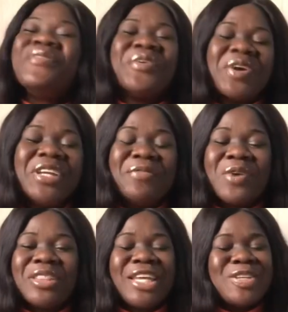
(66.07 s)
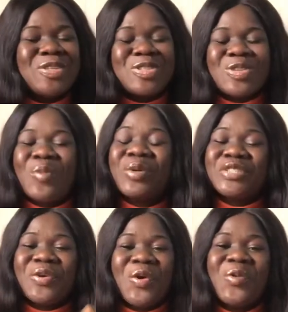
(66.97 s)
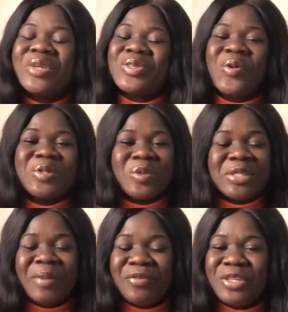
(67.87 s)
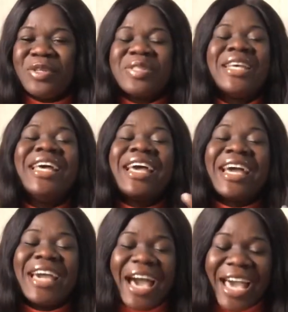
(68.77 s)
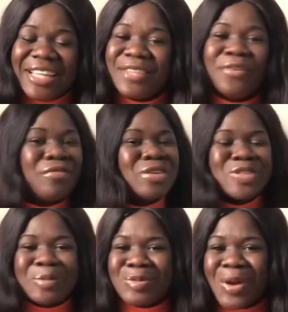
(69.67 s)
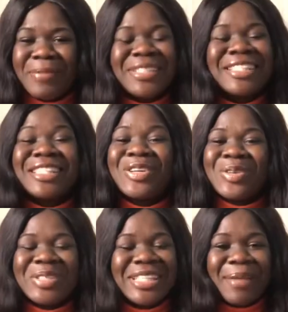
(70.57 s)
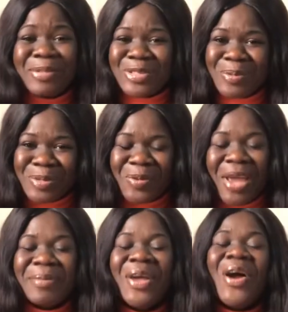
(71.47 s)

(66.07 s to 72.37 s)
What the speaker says: you're a regular viewer, thank you so much for always watching my videos. Guys, if you have not subscribed, this is a good time to subscribe.